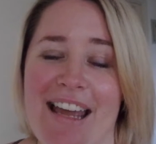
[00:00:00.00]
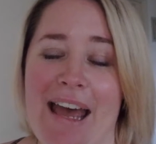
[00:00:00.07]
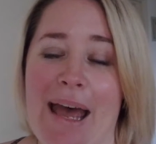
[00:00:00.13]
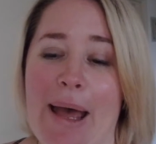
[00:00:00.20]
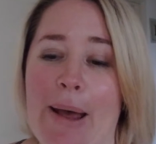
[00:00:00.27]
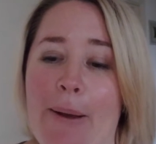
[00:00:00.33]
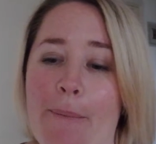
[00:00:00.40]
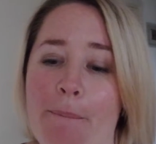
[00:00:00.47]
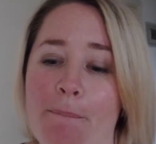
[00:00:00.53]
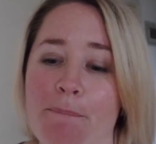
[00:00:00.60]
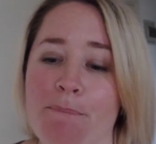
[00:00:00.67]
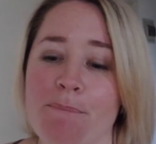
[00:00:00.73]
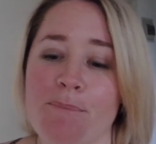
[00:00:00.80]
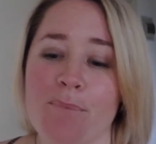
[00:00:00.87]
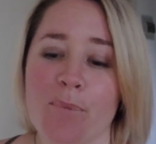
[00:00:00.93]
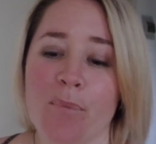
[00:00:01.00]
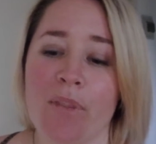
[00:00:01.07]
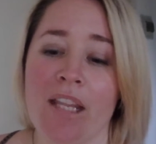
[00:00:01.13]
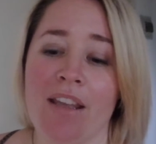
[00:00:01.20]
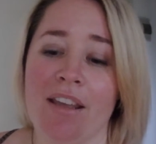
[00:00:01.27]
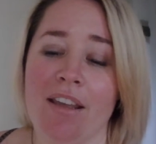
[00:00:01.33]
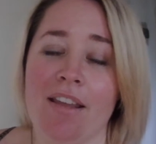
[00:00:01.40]

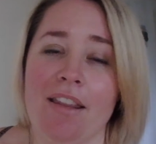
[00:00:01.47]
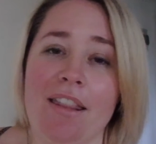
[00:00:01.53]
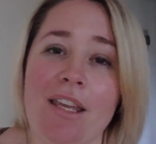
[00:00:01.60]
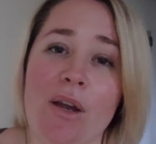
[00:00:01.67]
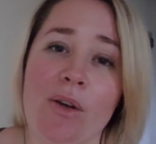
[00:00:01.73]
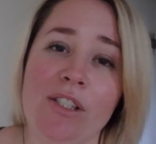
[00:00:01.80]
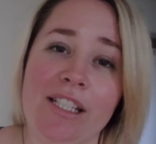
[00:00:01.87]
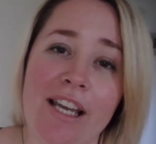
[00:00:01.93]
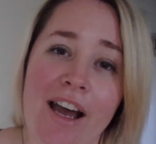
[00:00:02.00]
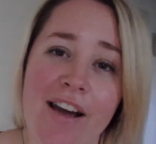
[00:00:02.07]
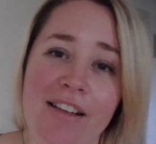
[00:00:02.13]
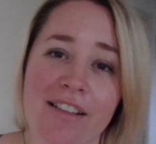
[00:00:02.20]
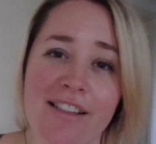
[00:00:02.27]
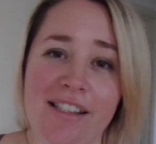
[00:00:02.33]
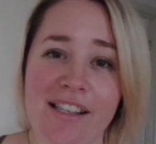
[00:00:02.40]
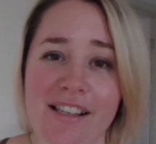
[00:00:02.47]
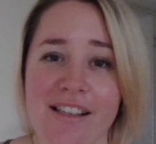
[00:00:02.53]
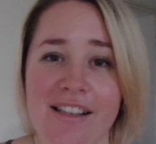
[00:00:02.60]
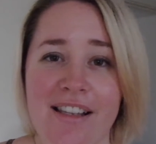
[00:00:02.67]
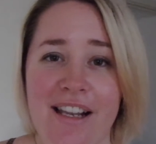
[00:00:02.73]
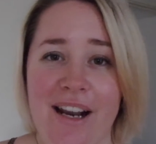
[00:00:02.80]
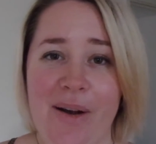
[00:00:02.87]
the Aussie Hunks
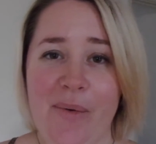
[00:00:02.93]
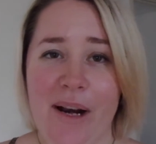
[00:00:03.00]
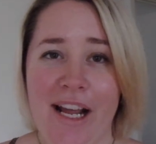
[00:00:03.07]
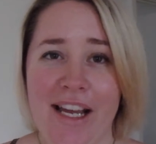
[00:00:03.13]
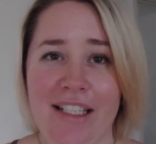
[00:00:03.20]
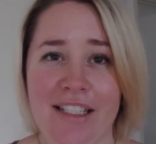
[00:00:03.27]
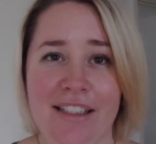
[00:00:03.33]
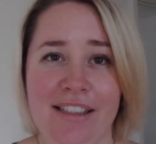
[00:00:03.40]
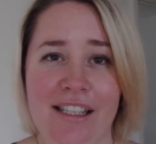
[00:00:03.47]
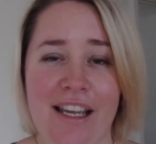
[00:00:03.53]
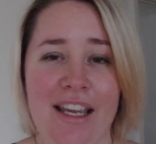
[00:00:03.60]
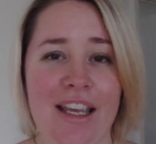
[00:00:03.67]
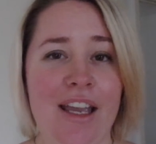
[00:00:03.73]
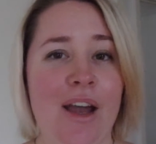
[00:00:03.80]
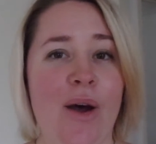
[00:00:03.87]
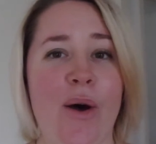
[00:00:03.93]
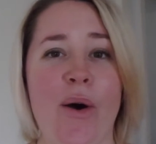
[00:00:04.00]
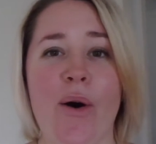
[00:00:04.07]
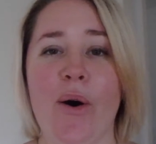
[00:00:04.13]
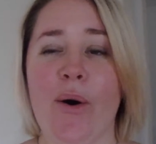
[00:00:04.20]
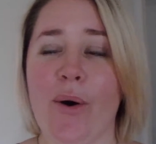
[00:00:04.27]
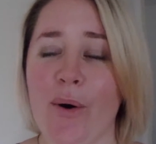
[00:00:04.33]
that I went out to see,
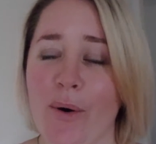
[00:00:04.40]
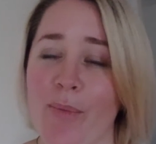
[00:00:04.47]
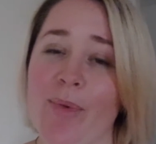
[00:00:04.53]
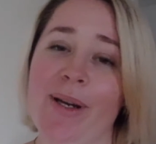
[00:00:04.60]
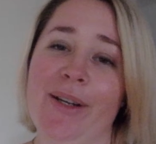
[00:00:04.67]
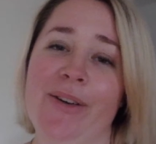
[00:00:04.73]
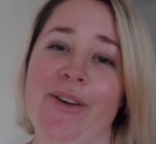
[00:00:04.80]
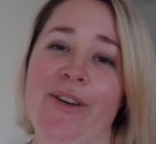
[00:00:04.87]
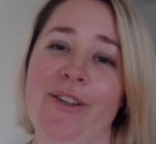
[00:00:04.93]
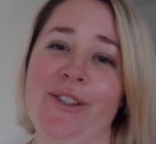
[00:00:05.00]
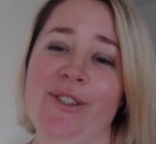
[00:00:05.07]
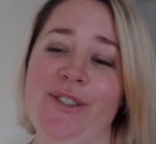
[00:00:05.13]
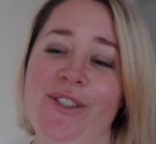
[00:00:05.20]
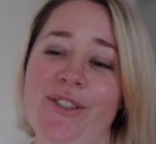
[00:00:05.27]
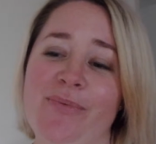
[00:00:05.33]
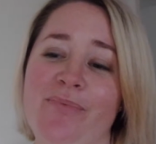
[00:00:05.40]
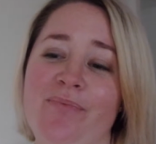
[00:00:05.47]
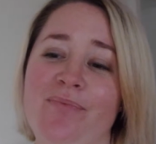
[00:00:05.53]
oh my gosh,